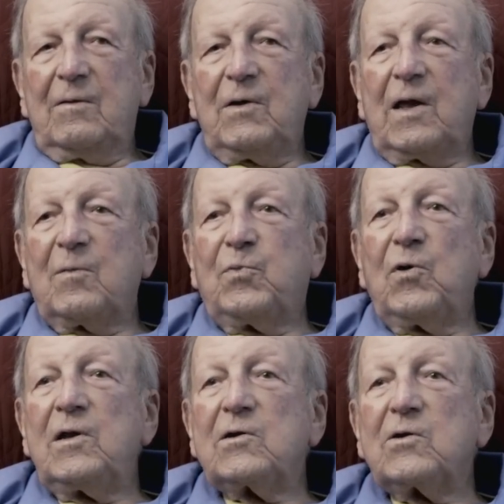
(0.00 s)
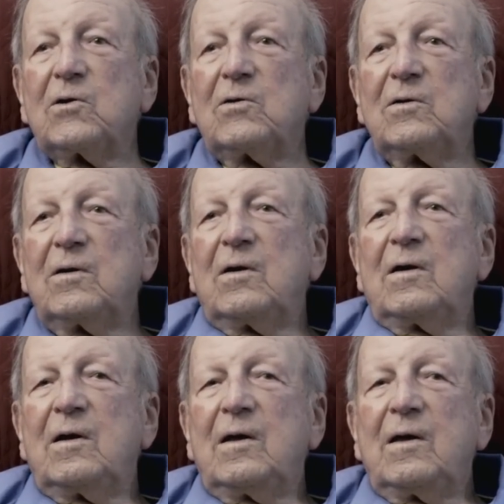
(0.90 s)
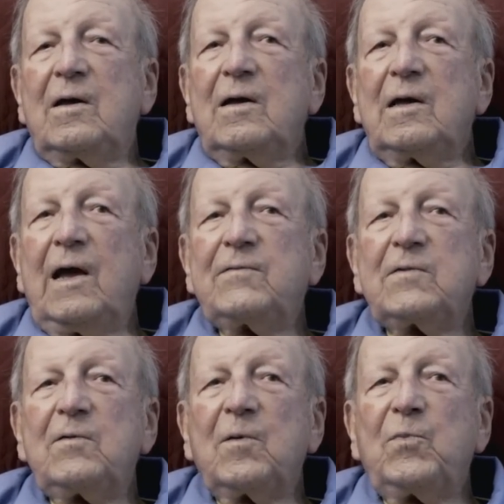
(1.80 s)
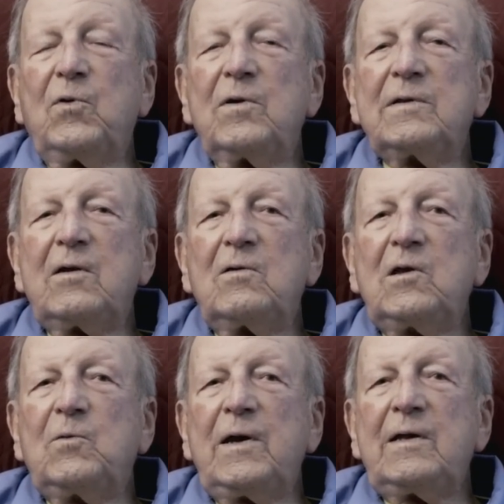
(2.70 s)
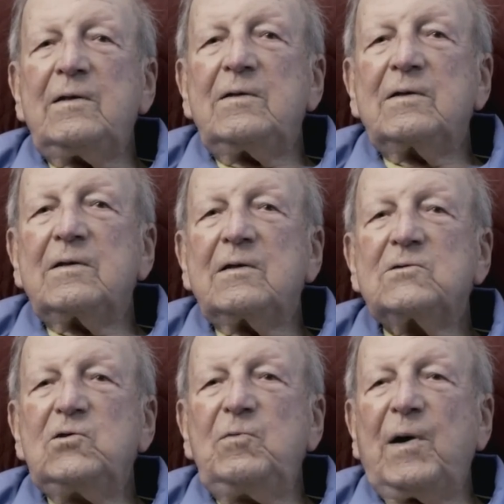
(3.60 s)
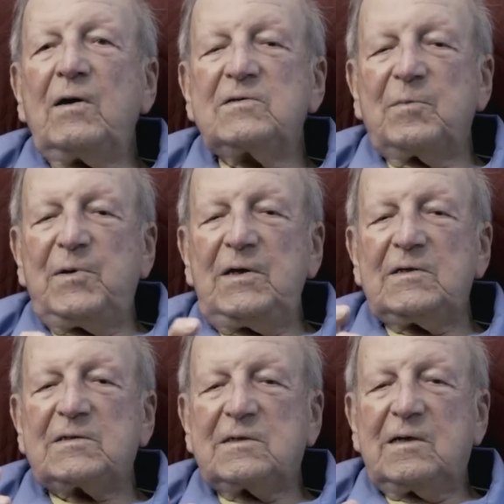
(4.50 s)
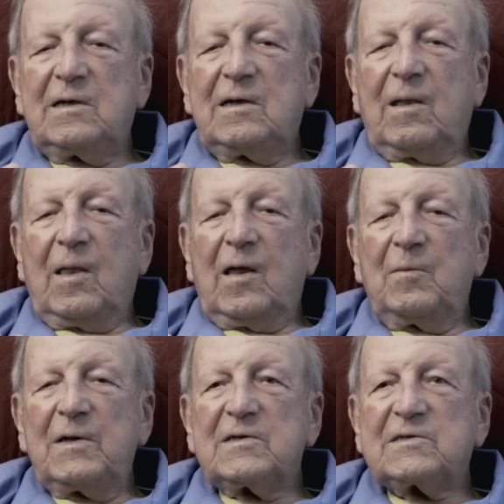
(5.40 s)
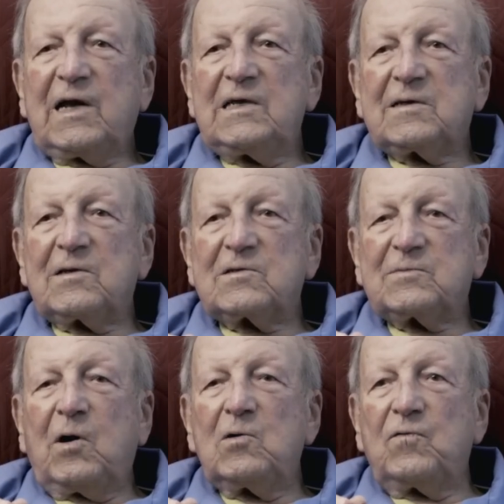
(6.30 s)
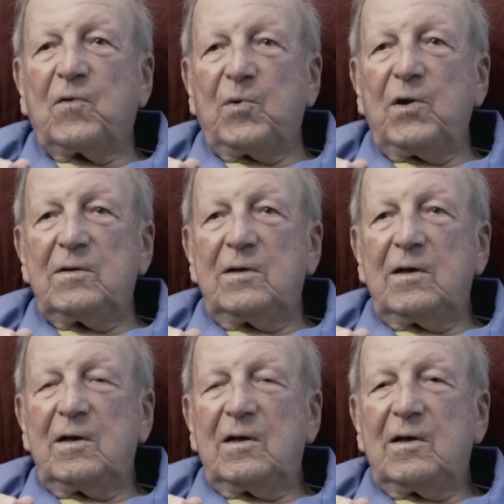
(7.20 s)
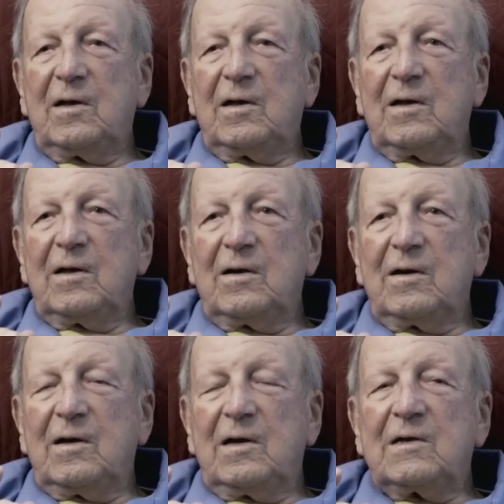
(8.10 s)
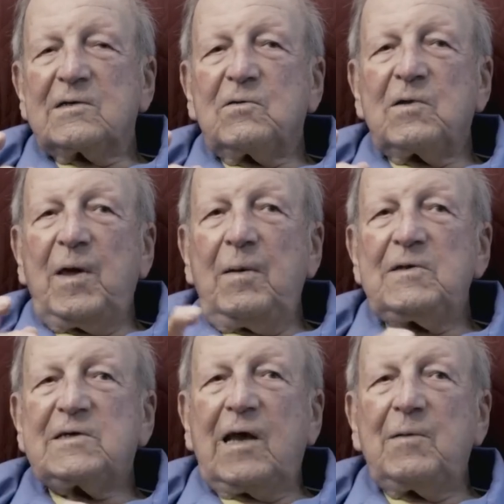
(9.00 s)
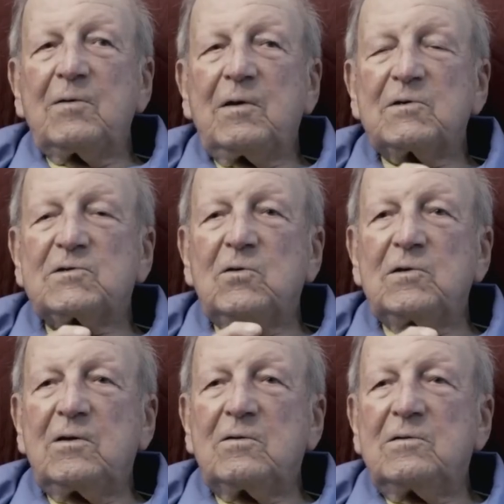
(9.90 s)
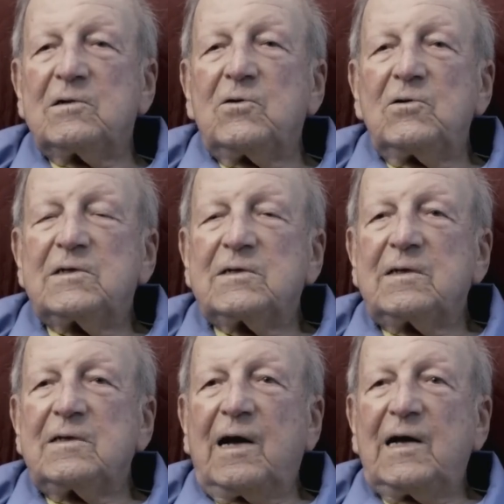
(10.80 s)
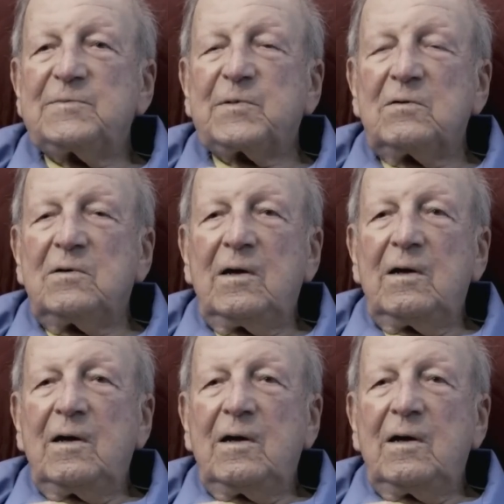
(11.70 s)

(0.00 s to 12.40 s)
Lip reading: We had a boy and a girl. After they were born, they only weighed 2 pounds apiece, about the size of a small loaf of bread. So when the babies came here, they were so little, the nurses in the hospital,